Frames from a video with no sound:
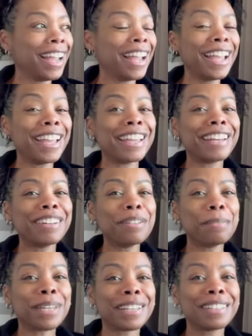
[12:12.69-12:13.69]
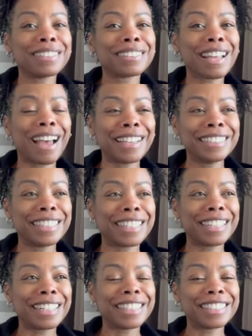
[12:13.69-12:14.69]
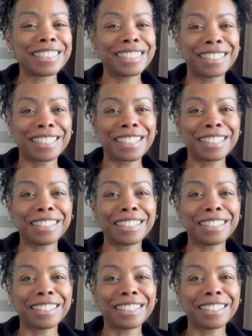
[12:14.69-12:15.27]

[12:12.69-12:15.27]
And because I did it and she did it,